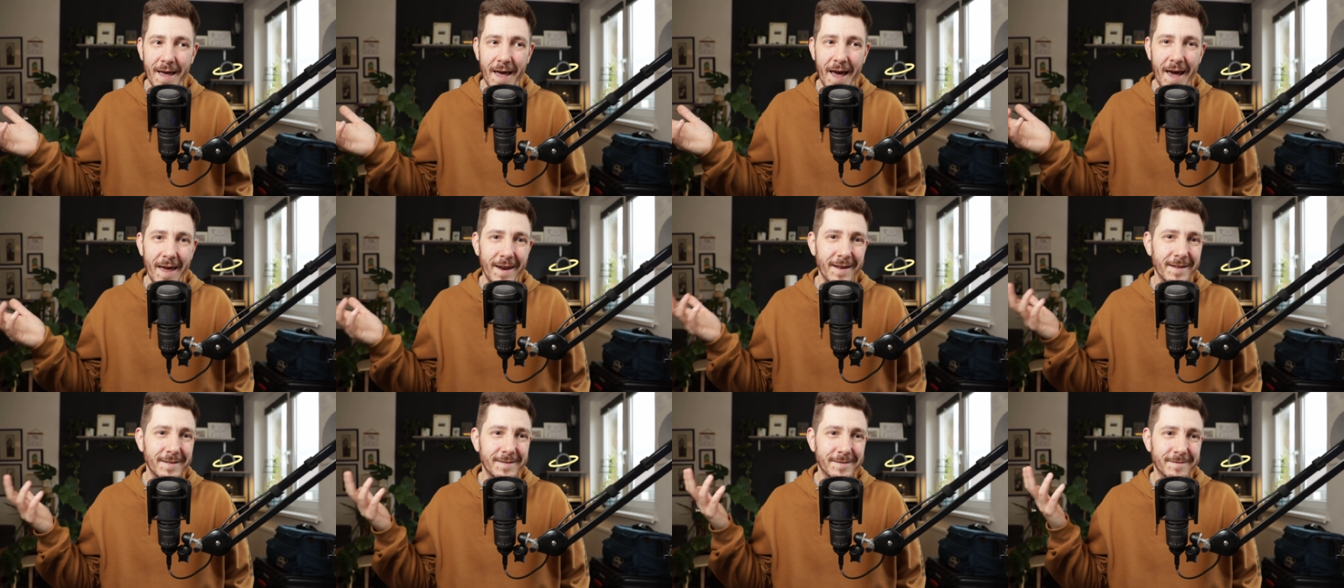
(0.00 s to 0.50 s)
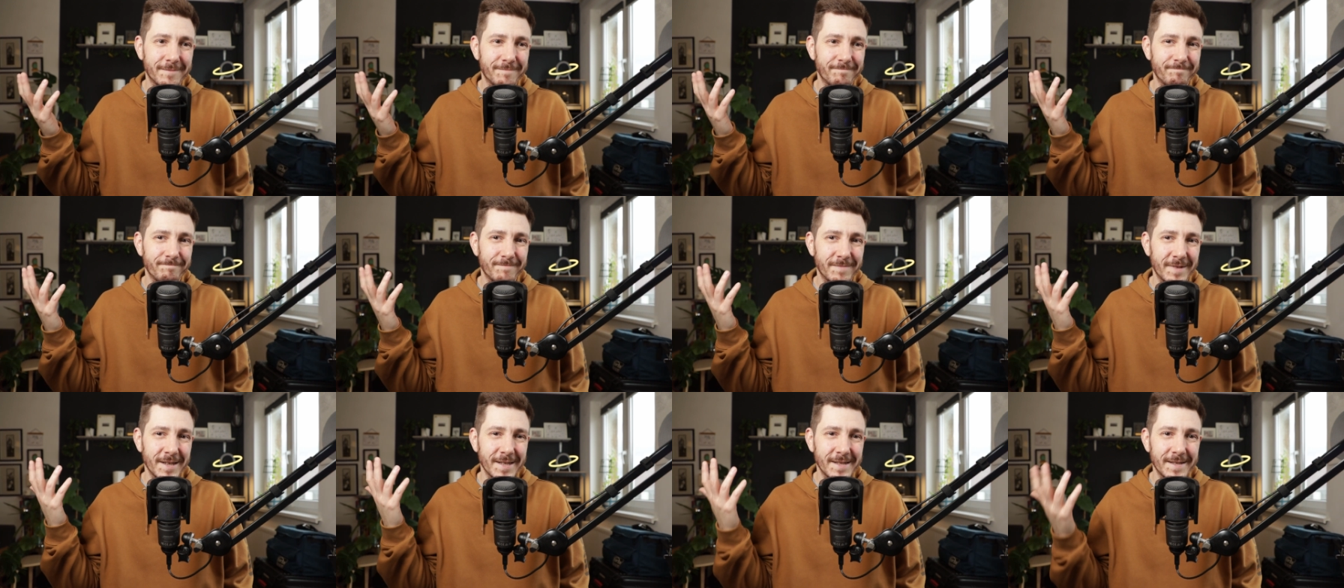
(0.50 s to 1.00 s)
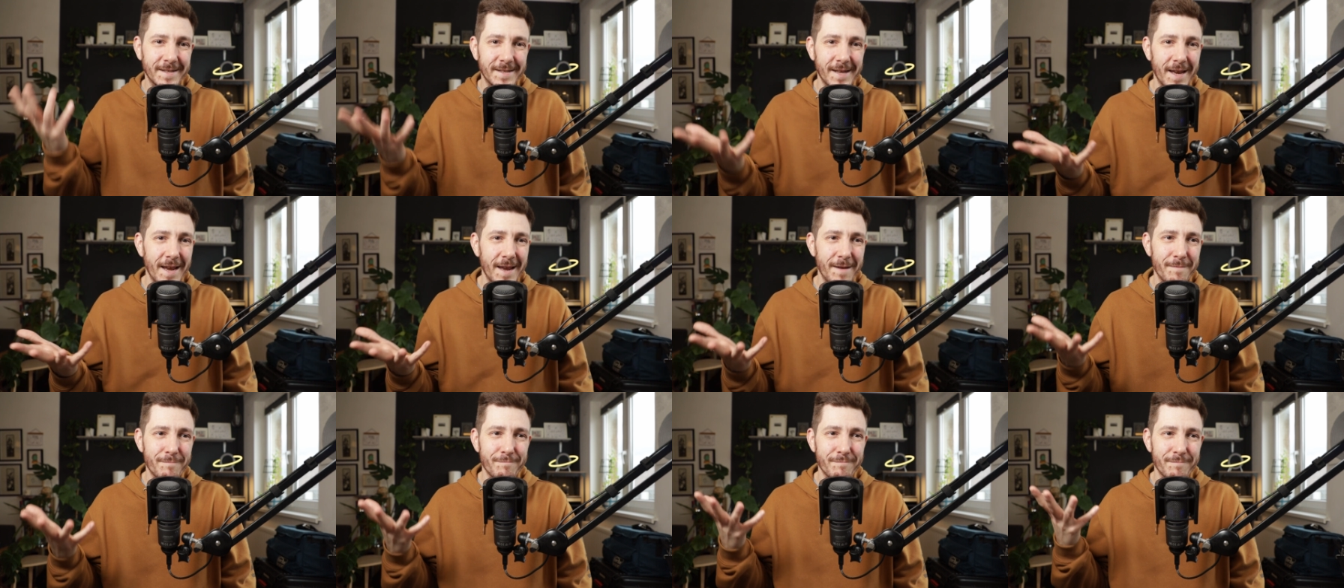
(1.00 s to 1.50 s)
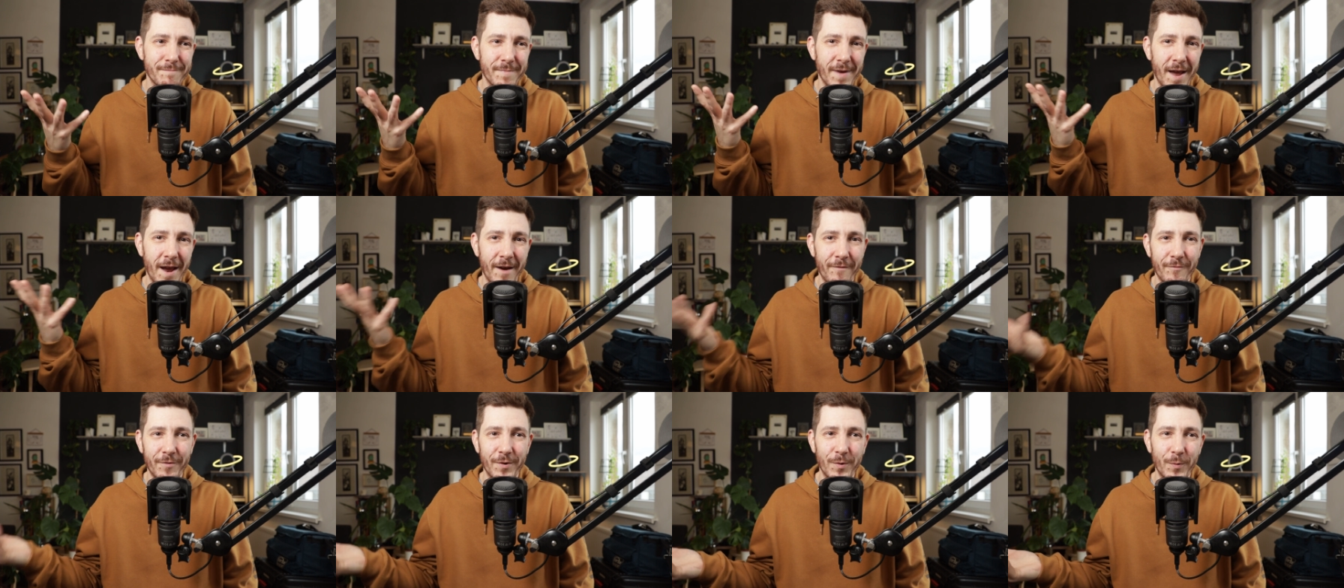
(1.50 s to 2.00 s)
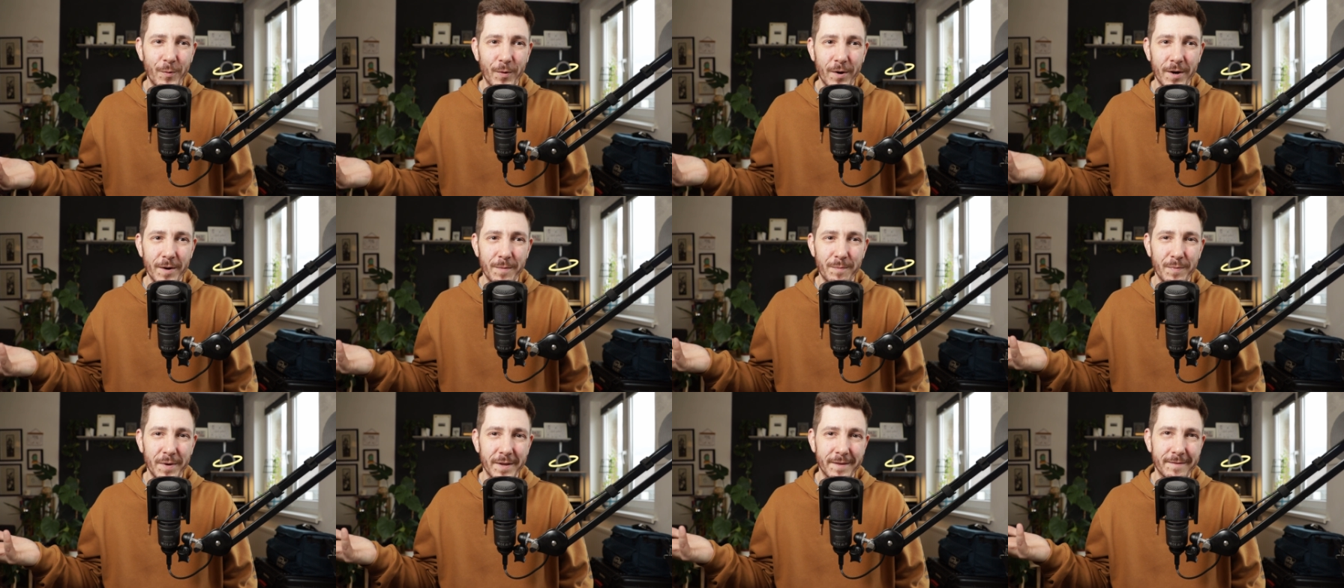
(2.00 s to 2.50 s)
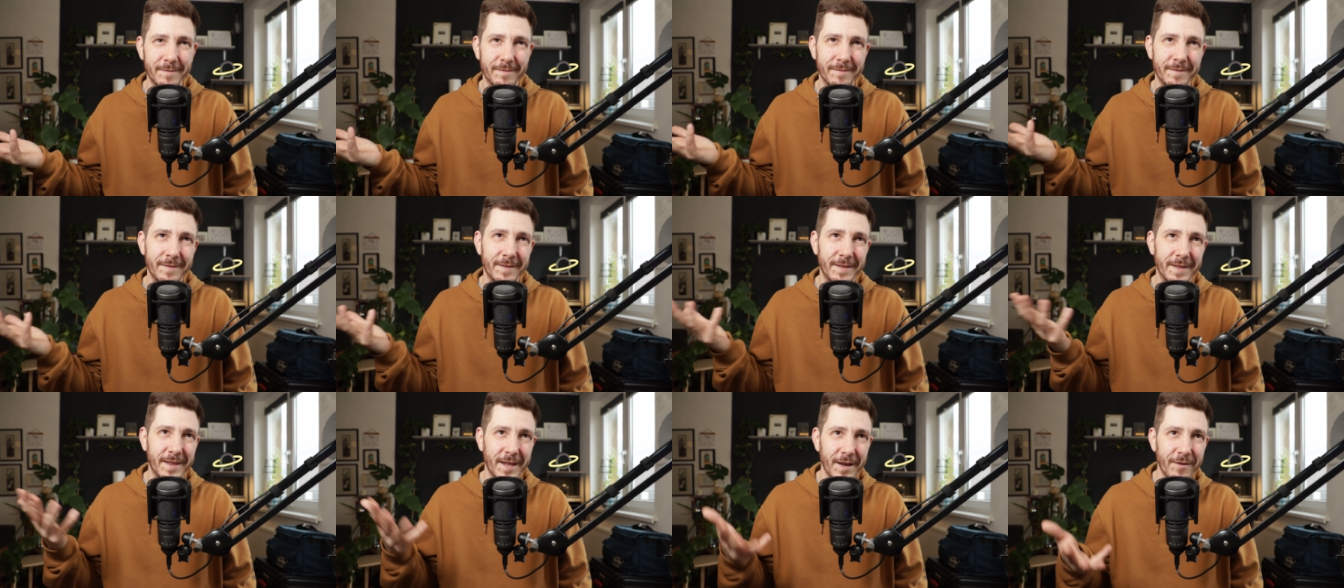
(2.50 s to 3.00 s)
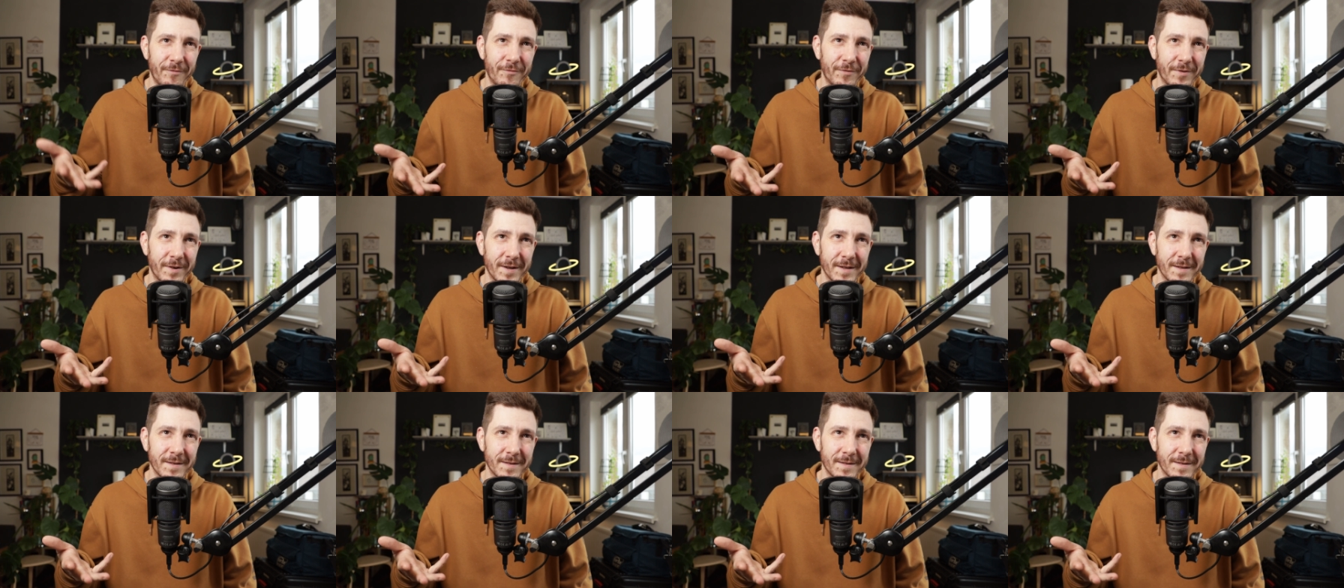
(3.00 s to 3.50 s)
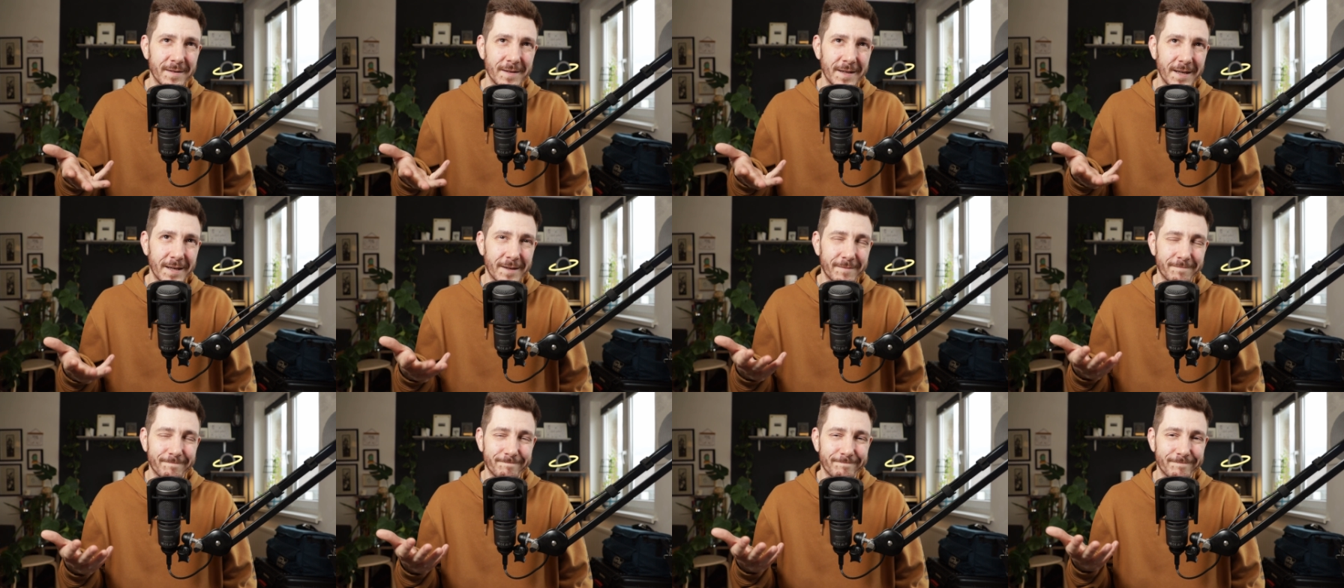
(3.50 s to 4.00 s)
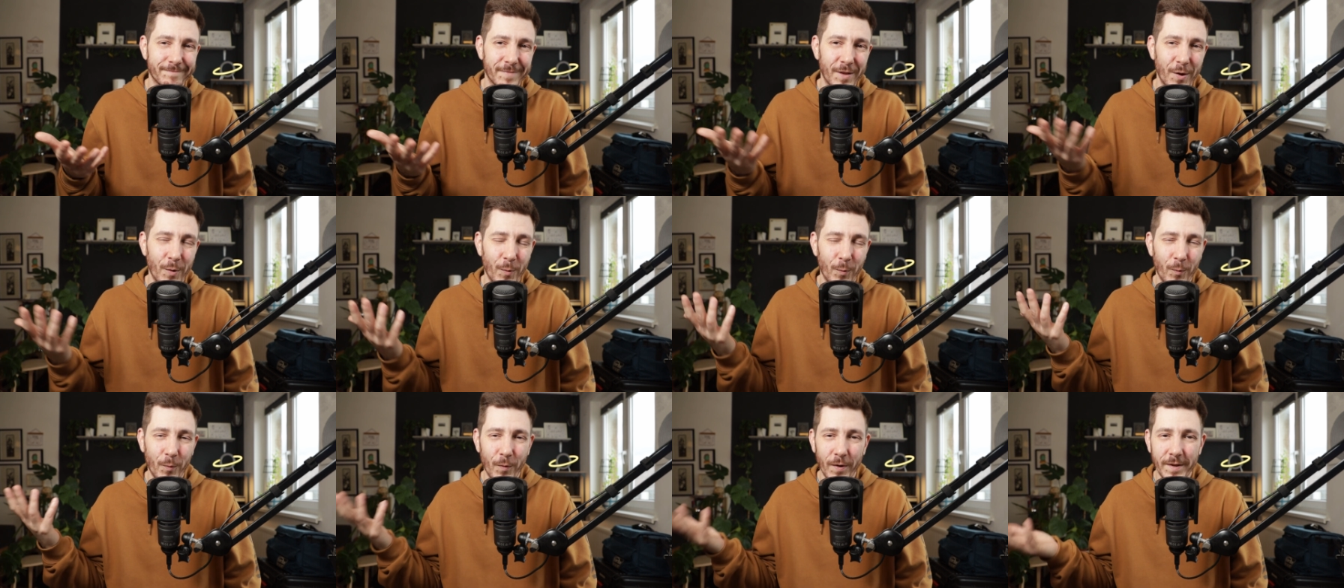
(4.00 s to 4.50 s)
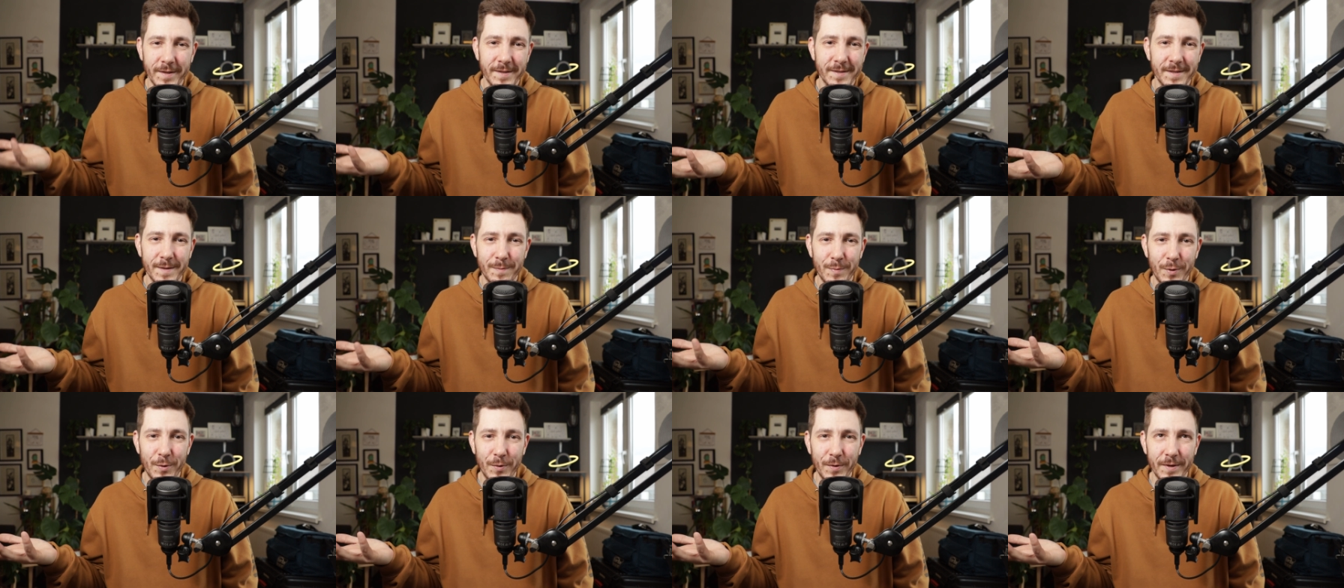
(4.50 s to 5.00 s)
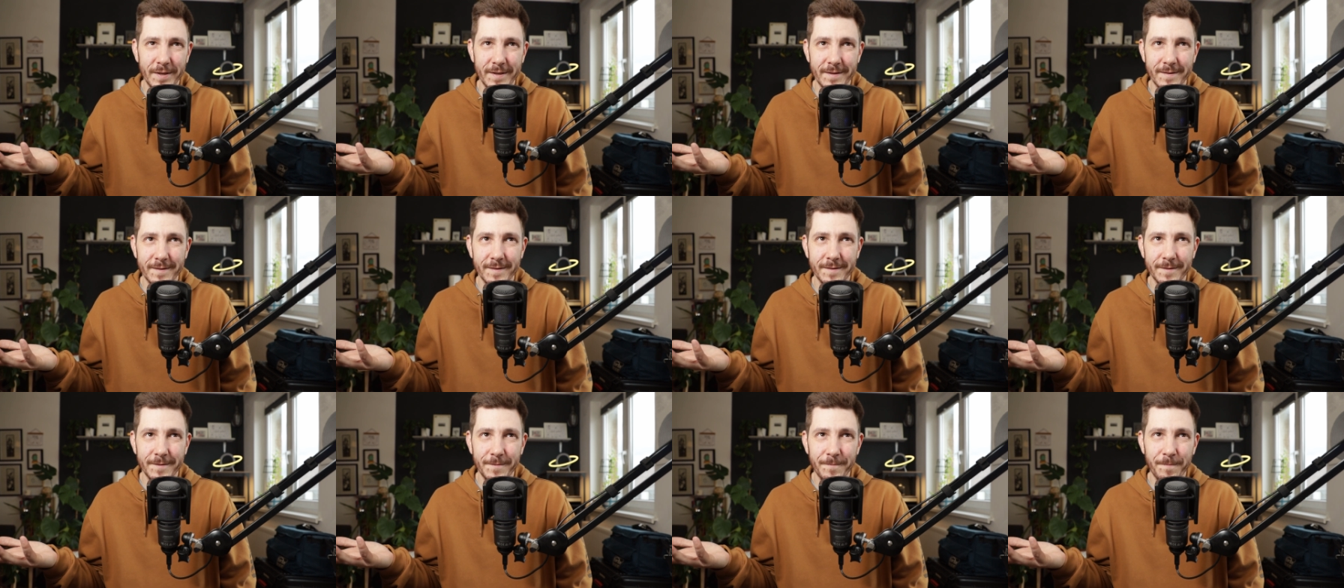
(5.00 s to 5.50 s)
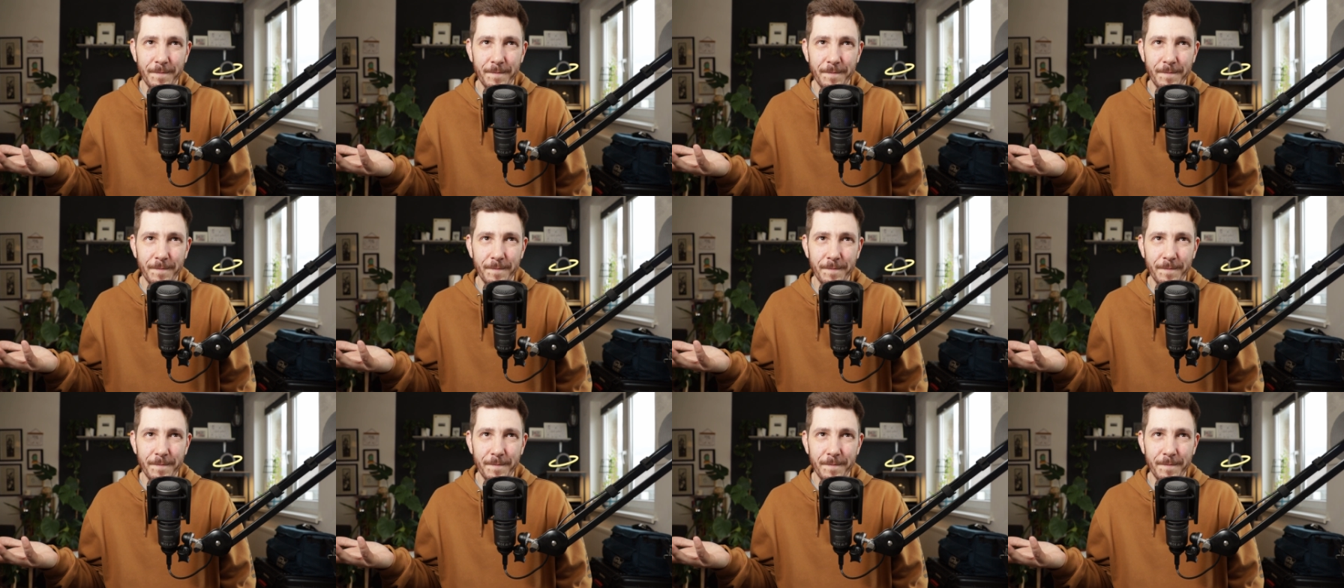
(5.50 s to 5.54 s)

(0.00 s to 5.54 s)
and it's the same everywhere, but different. Like, what's the point?